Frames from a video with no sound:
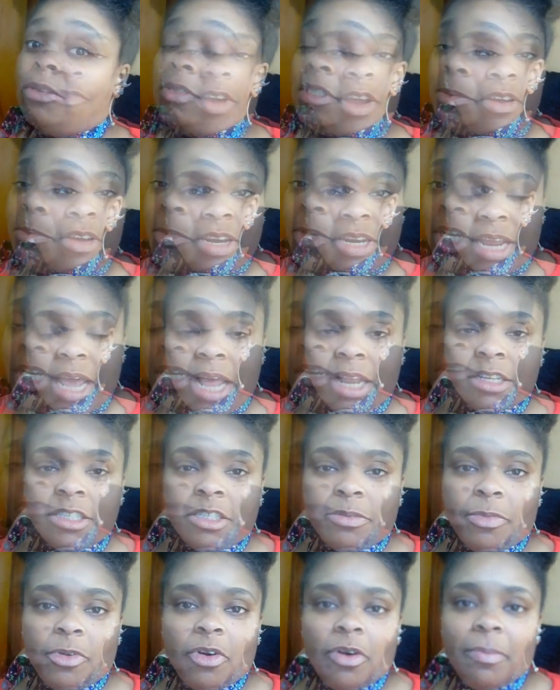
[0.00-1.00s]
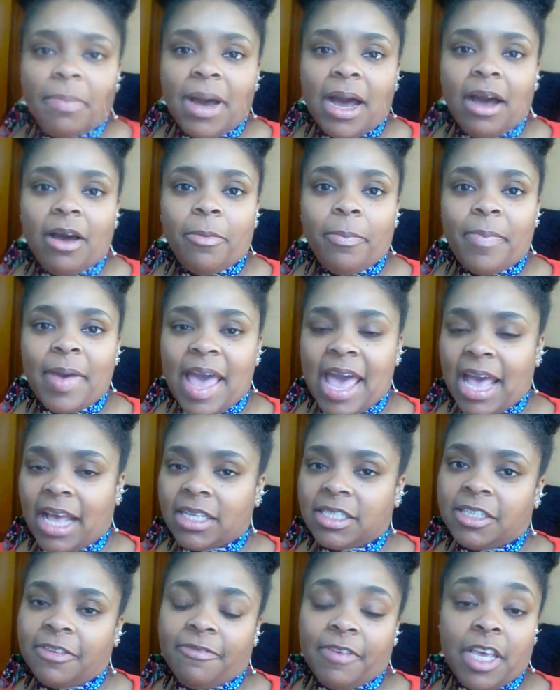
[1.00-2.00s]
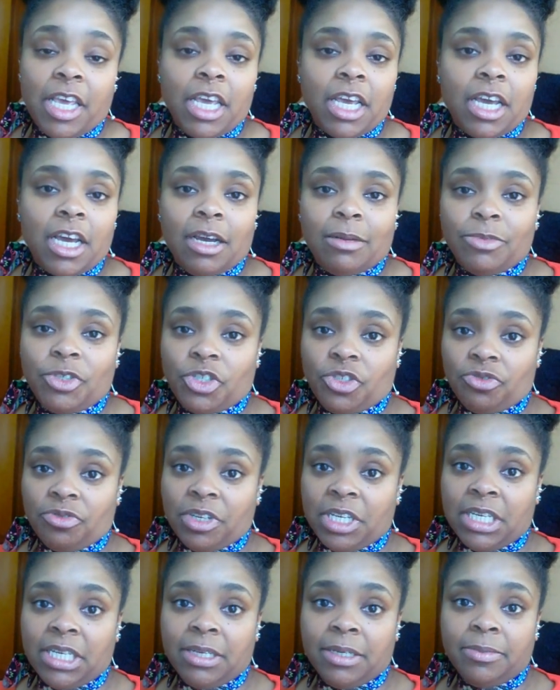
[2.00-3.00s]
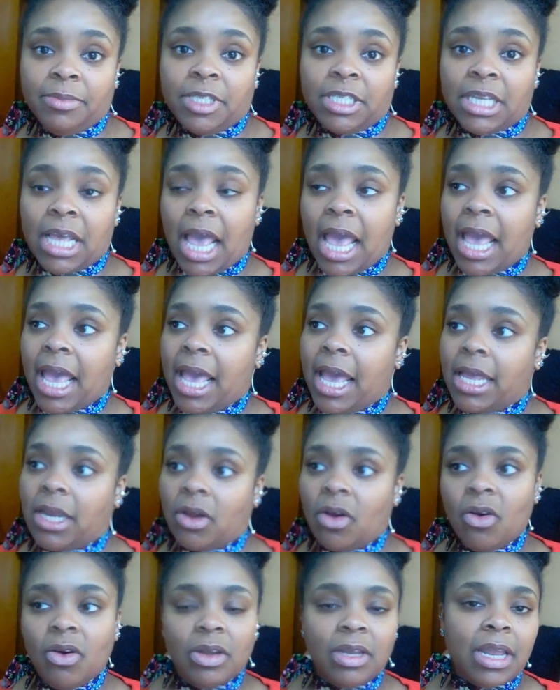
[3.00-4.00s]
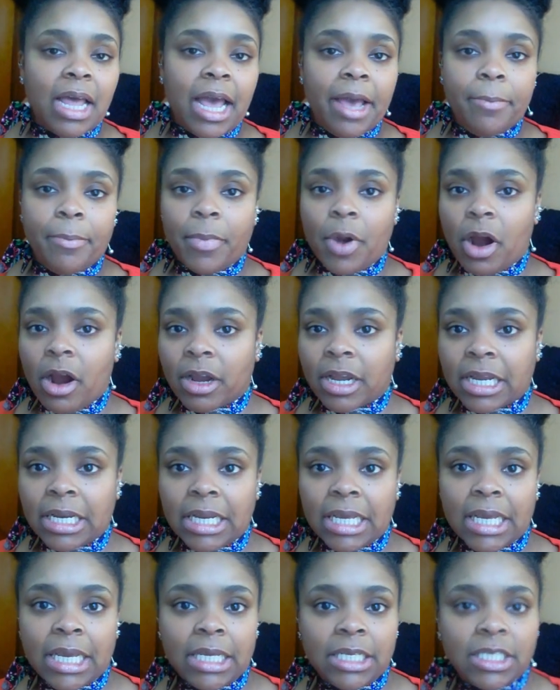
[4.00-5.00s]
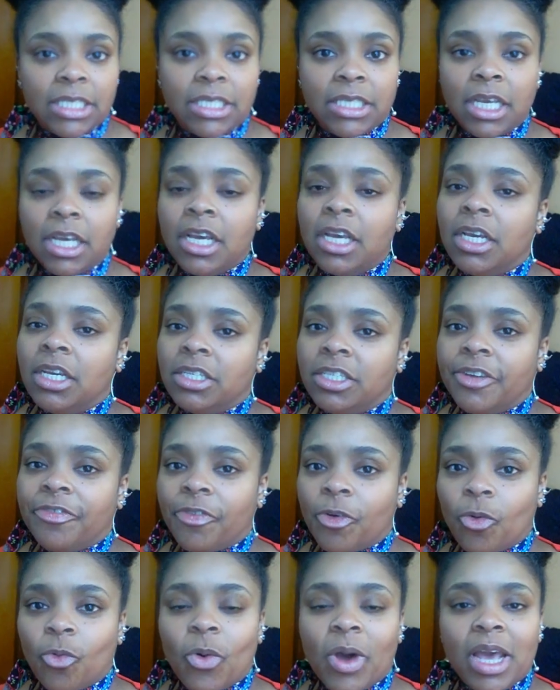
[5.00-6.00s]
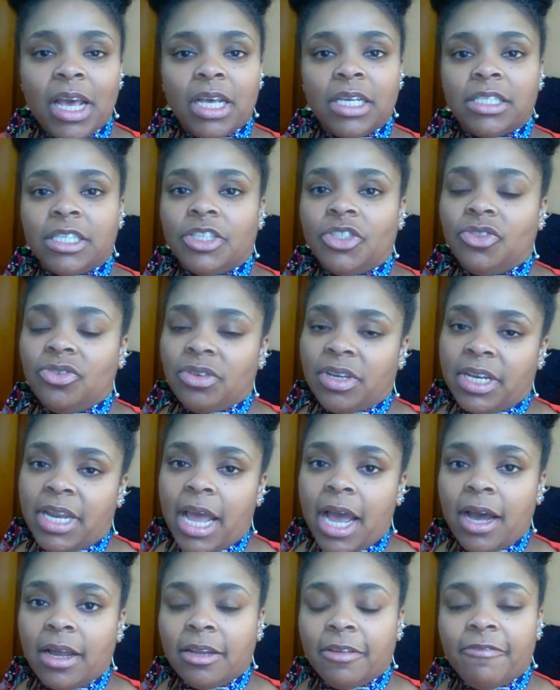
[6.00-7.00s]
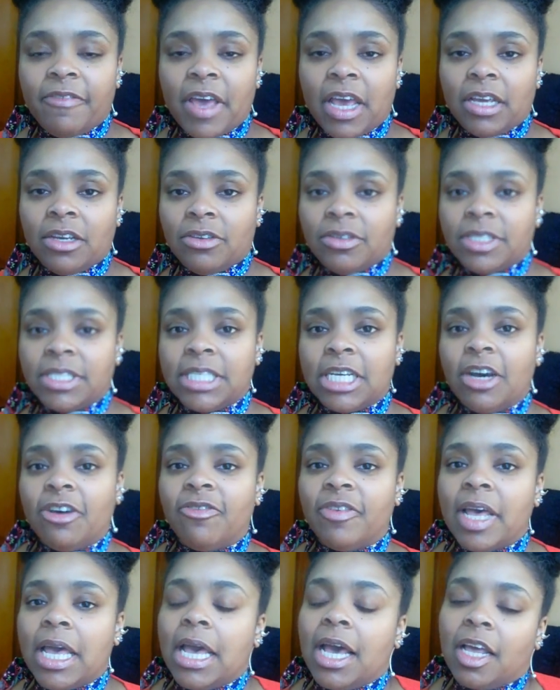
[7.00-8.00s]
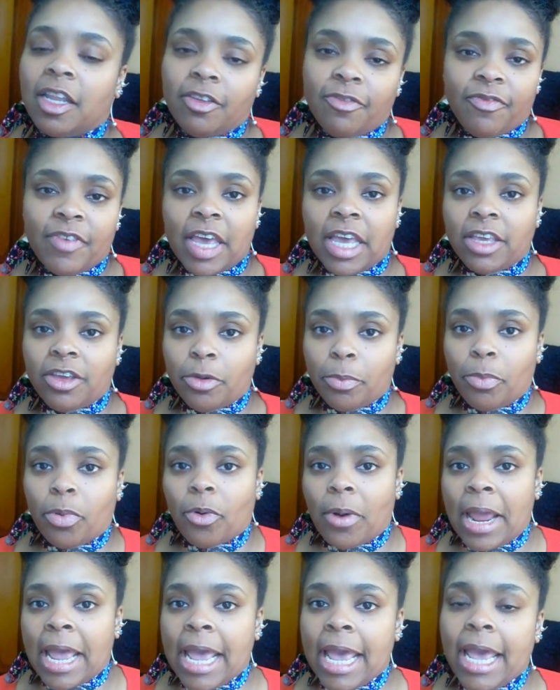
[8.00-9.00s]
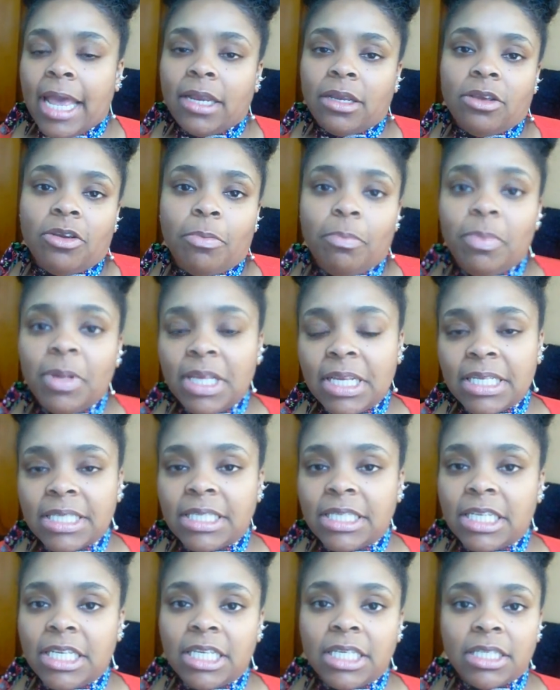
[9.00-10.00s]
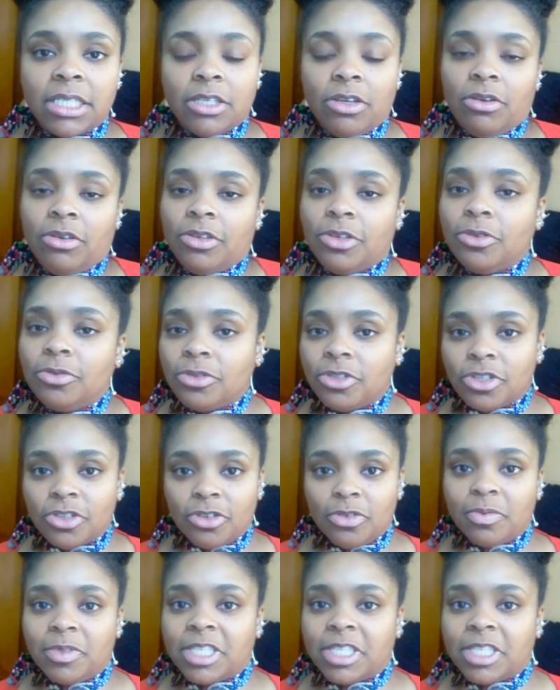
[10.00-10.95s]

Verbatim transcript: you very knowledgeable about passive income streams and online marketing, just different ways that you can elevate yourself, elevate your brand, your business, your YouTube